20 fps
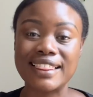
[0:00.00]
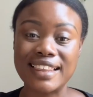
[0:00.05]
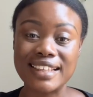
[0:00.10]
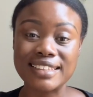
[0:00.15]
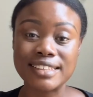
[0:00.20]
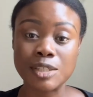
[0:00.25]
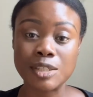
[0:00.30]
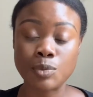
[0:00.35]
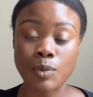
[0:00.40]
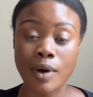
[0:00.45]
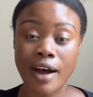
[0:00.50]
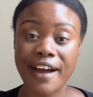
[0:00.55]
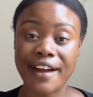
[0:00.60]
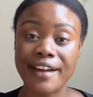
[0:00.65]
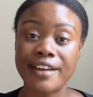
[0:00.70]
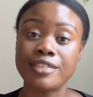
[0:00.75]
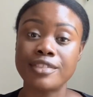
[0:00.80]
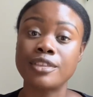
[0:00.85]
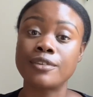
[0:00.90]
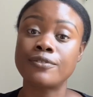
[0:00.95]
This is
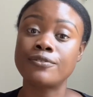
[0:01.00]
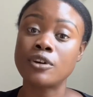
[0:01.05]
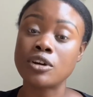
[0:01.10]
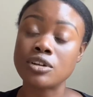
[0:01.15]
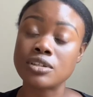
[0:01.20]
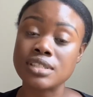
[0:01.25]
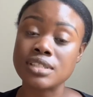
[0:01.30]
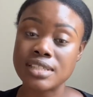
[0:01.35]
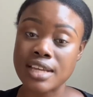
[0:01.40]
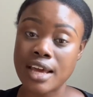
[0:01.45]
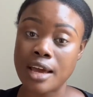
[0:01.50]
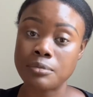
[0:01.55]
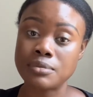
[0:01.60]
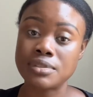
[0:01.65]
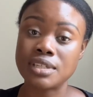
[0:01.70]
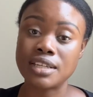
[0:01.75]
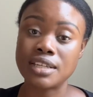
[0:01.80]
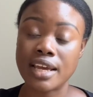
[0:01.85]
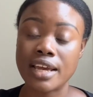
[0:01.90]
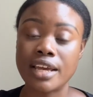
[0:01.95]
why the first step
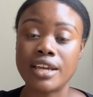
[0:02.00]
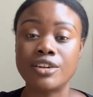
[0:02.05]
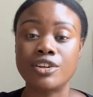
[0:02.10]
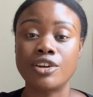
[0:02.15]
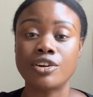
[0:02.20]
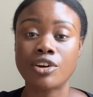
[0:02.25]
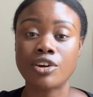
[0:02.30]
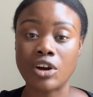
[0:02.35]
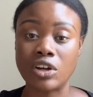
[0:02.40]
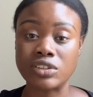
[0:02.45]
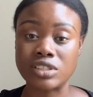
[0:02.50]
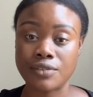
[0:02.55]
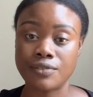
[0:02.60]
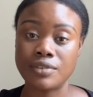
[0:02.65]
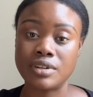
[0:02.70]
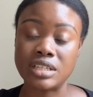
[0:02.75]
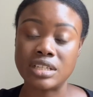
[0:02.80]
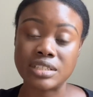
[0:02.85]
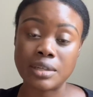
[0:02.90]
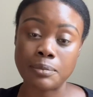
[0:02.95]
to getting your curl
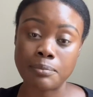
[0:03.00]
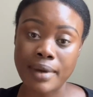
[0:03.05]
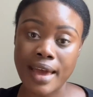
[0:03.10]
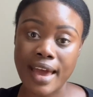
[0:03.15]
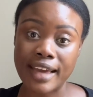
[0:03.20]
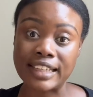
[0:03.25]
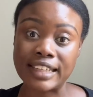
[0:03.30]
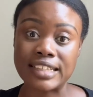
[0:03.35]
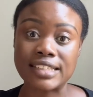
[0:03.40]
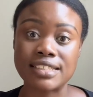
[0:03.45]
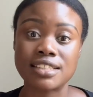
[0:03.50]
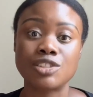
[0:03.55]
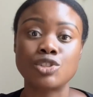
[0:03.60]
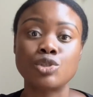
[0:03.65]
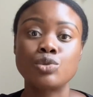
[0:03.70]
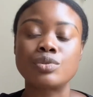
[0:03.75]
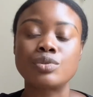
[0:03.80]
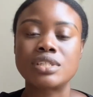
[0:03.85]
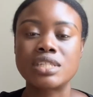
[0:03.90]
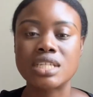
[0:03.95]
definition back is
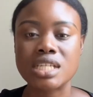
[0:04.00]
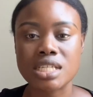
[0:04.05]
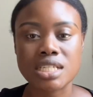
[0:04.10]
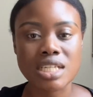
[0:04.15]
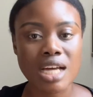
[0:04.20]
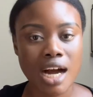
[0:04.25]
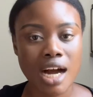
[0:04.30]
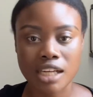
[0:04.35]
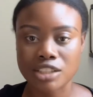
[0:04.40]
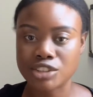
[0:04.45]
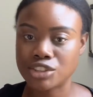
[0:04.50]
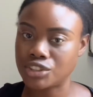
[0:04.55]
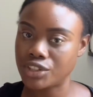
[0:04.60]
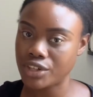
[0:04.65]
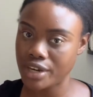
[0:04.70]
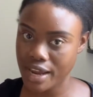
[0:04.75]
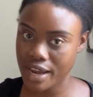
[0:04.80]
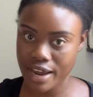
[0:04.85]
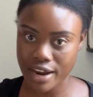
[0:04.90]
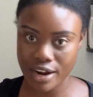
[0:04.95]
to detox your
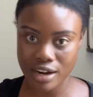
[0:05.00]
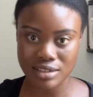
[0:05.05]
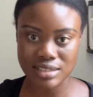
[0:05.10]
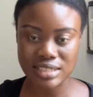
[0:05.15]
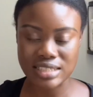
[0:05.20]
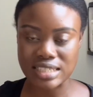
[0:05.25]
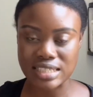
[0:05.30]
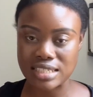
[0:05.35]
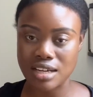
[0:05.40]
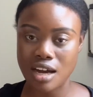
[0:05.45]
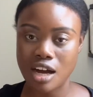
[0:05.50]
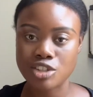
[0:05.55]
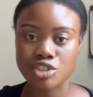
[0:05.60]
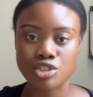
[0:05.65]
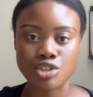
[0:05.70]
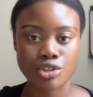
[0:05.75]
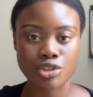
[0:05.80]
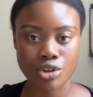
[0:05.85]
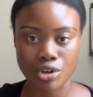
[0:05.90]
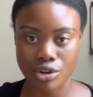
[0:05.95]
hair, detox
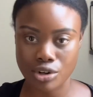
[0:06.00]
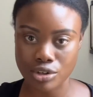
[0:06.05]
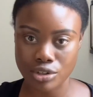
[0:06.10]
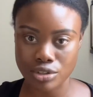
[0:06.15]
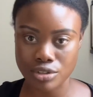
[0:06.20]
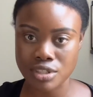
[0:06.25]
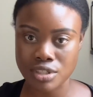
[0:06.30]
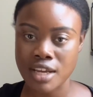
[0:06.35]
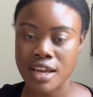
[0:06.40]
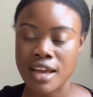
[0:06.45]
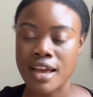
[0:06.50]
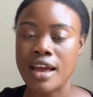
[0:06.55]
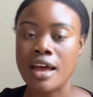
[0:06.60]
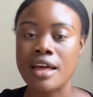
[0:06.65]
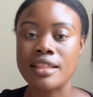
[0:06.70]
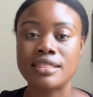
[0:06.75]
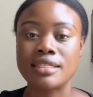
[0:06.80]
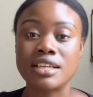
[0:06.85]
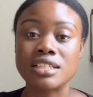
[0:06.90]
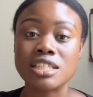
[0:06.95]
your curls.
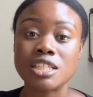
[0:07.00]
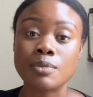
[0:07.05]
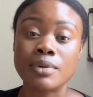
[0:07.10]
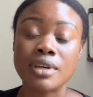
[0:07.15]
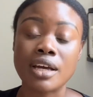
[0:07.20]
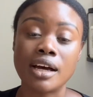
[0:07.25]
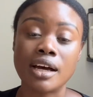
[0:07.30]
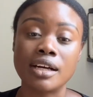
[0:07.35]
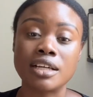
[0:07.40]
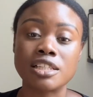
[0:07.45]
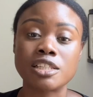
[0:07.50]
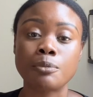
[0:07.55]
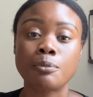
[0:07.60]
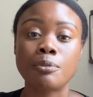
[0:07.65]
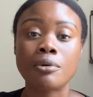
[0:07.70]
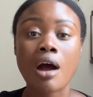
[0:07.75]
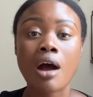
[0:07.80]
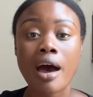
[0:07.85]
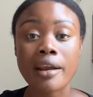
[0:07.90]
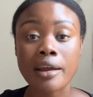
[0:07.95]
This is because
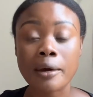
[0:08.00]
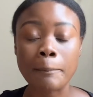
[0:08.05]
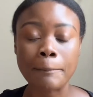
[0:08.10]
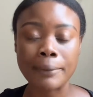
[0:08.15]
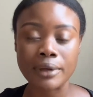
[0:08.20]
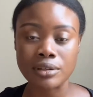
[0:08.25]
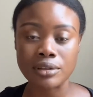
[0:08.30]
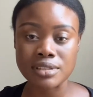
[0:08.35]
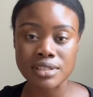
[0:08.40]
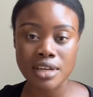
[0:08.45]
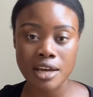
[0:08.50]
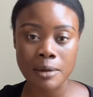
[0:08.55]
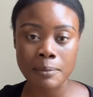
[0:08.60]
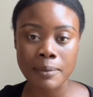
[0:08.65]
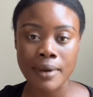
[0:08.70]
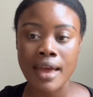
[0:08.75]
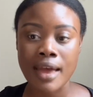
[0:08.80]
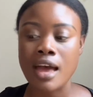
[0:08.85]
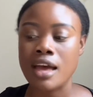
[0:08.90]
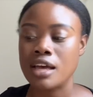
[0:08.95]
product
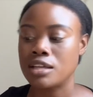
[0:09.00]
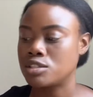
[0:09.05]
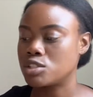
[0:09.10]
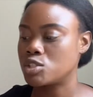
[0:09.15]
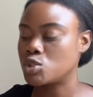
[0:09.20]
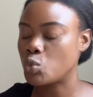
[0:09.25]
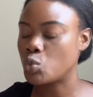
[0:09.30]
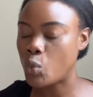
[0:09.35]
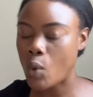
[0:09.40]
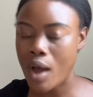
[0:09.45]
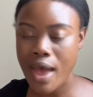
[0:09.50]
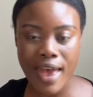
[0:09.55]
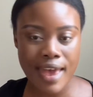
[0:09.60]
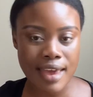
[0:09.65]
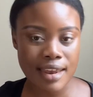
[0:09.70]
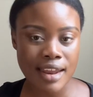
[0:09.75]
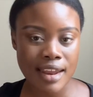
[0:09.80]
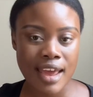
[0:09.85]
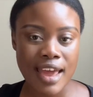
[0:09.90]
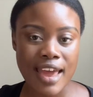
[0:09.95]
buildup,
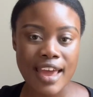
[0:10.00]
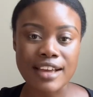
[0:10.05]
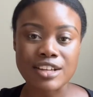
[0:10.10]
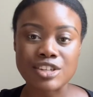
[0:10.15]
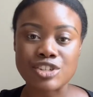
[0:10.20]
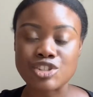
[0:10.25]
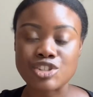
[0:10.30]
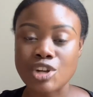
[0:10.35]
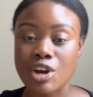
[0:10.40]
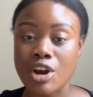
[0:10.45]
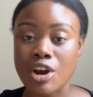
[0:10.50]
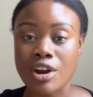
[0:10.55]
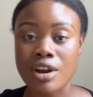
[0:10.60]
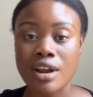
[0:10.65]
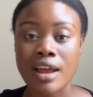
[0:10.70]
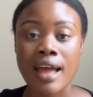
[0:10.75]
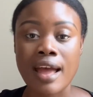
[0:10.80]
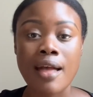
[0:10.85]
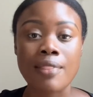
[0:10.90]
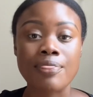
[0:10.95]
sweat, and dirt,
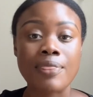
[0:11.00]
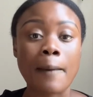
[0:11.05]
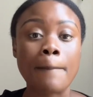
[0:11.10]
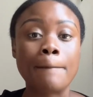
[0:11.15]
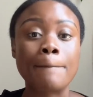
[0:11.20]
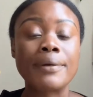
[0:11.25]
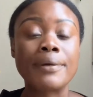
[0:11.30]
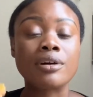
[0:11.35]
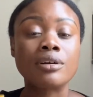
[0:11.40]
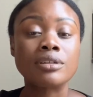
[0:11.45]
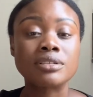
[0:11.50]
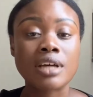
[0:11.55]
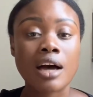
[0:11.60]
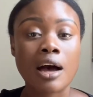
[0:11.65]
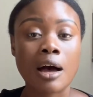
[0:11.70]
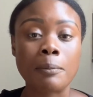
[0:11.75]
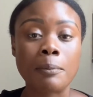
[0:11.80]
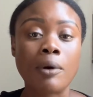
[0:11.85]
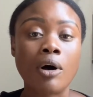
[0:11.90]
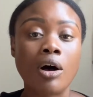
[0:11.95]
they build
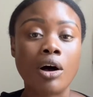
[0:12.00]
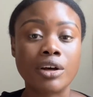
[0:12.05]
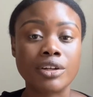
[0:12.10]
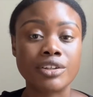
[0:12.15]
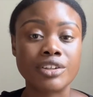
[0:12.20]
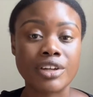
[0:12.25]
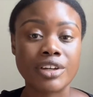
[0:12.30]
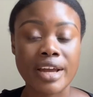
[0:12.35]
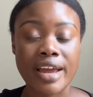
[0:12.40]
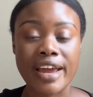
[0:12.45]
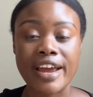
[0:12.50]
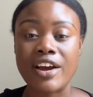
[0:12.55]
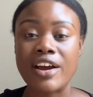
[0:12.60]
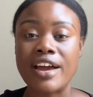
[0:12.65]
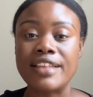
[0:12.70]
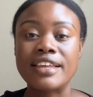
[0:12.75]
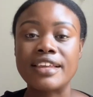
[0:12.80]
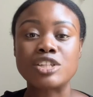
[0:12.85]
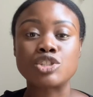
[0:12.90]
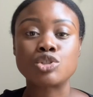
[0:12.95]
up on your hair
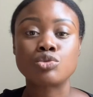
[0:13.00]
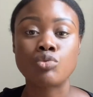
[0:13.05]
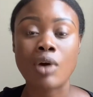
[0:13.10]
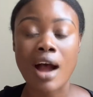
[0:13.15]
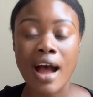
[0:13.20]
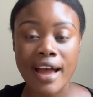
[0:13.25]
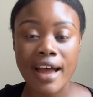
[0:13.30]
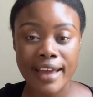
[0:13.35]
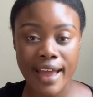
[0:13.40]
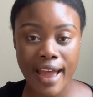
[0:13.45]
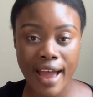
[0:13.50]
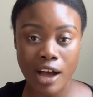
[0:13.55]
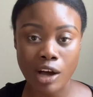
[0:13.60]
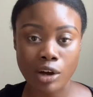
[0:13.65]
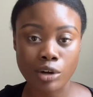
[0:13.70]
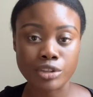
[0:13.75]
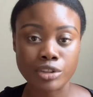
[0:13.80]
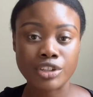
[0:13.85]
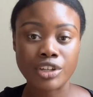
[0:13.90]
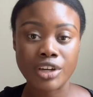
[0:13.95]
and they dry
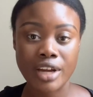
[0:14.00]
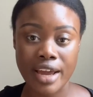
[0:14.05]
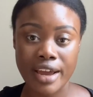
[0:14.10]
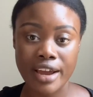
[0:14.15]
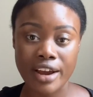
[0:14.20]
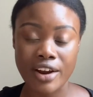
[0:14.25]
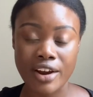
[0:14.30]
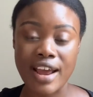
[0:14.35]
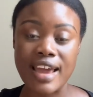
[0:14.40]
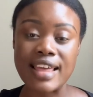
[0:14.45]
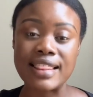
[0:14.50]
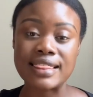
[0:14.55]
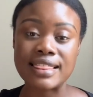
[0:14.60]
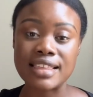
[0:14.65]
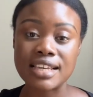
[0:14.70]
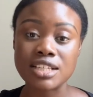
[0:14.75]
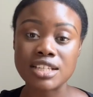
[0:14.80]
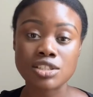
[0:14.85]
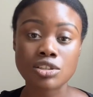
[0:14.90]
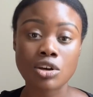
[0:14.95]
out your hair, and
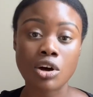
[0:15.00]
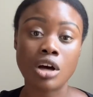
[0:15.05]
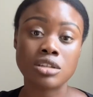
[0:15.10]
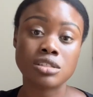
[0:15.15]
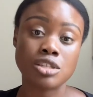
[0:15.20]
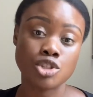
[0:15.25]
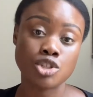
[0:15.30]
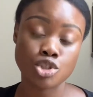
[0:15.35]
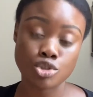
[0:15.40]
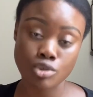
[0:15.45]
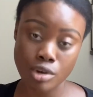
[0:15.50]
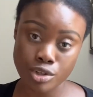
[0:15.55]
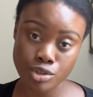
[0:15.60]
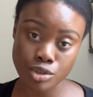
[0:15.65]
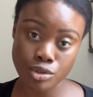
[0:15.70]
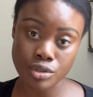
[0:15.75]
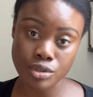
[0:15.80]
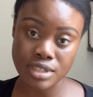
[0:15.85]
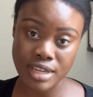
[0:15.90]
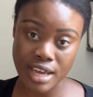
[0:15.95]
this causes
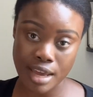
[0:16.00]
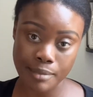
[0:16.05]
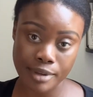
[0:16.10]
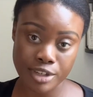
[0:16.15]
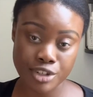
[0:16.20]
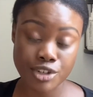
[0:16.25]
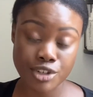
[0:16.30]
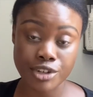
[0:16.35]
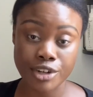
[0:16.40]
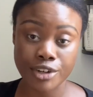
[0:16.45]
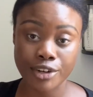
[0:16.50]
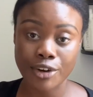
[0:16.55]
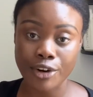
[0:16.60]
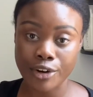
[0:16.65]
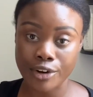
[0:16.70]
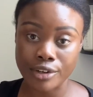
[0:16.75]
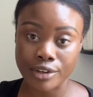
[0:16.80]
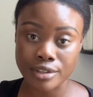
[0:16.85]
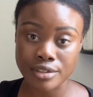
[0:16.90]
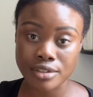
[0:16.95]
structural damage to your
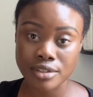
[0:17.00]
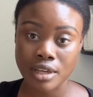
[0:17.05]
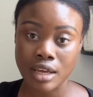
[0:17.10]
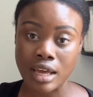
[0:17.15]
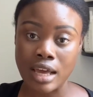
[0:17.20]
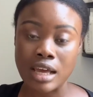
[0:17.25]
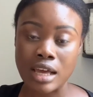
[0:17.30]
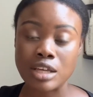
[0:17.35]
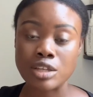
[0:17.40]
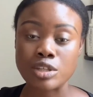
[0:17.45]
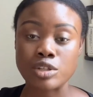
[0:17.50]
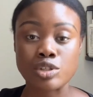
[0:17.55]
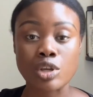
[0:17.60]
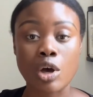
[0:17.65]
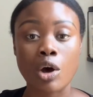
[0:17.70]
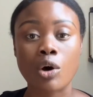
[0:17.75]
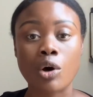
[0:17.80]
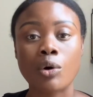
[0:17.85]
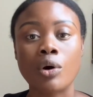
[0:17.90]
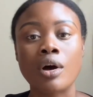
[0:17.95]
curls.
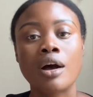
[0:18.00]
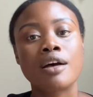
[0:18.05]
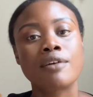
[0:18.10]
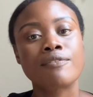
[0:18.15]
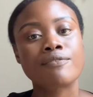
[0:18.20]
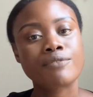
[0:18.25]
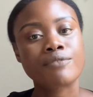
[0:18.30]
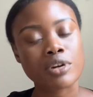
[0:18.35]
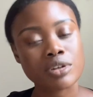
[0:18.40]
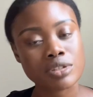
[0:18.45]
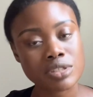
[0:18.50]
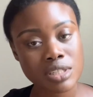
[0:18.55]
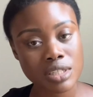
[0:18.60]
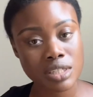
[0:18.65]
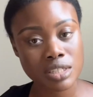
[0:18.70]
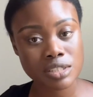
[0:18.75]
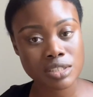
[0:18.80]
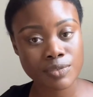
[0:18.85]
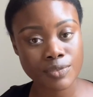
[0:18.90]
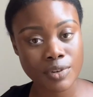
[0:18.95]
So first
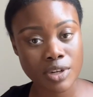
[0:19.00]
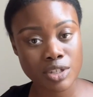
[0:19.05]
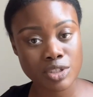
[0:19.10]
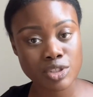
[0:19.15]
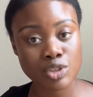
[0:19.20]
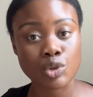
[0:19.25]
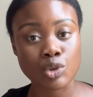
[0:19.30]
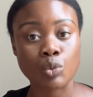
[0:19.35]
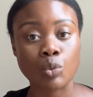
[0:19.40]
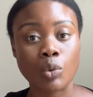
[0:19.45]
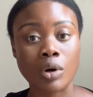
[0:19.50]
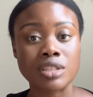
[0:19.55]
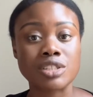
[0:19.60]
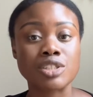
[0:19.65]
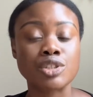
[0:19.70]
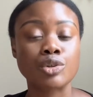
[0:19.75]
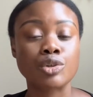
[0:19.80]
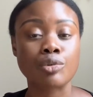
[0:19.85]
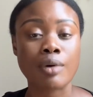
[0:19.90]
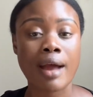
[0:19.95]
things first, you want
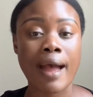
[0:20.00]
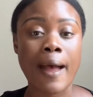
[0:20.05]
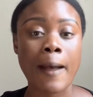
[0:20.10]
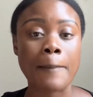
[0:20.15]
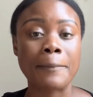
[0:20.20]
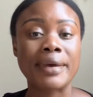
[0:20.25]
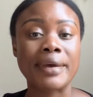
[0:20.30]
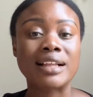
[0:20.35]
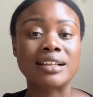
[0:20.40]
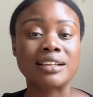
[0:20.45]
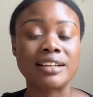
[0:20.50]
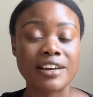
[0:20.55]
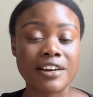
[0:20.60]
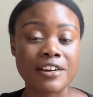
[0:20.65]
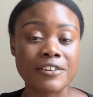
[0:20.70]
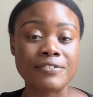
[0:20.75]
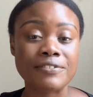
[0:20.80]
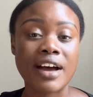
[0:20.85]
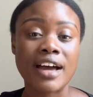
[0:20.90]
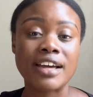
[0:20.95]
to grab a
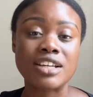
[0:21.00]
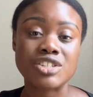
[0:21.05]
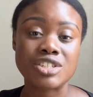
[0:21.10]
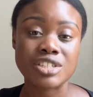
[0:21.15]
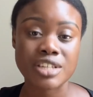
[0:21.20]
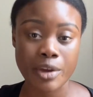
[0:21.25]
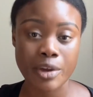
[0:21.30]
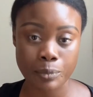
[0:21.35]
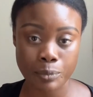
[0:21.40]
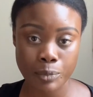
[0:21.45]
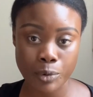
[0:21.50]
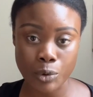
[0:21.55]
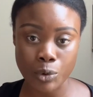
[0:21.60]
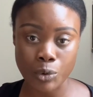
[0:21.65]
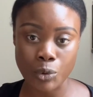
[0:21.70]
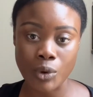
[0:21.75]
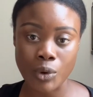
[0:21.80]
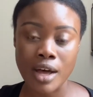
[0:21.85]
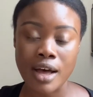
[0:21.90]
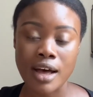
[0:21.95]
clarifying
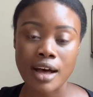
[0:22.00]
shampoo.